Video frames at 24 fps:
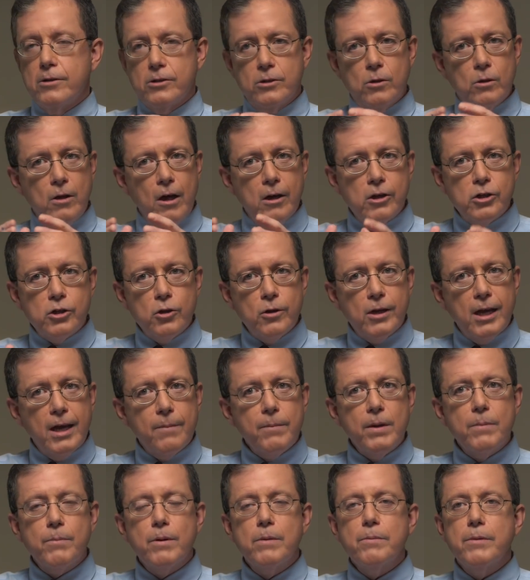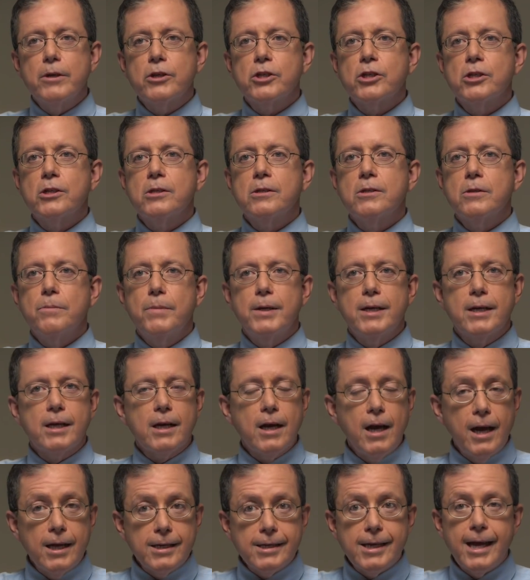So long as you gave me permission to be in
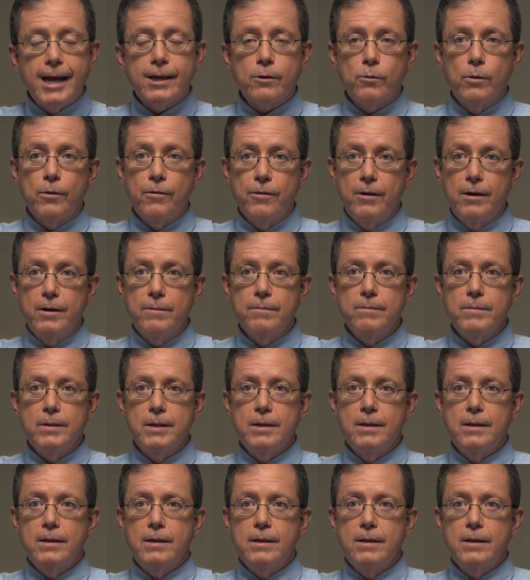contact with him,